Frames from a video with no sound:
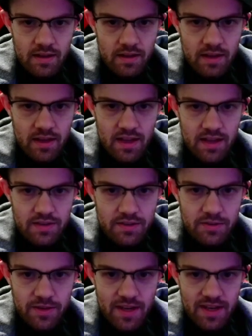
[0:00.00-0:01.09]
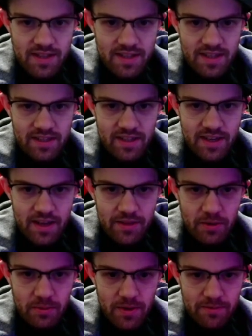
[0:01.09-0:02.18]
Okay, so they steal
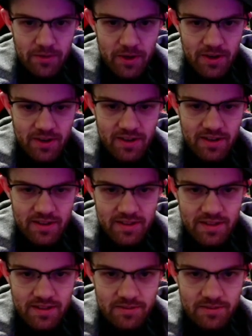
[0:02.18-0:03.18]
another one of our cards.